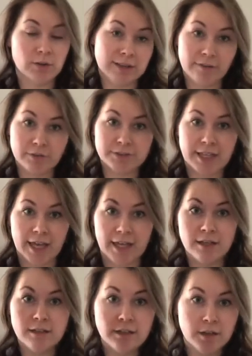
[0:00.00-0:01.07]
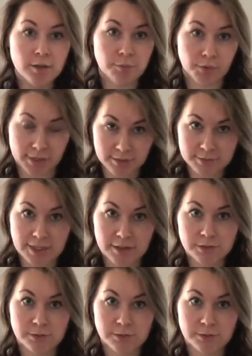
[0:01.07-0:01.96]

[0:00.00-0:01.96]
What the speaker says: level 10, bring them down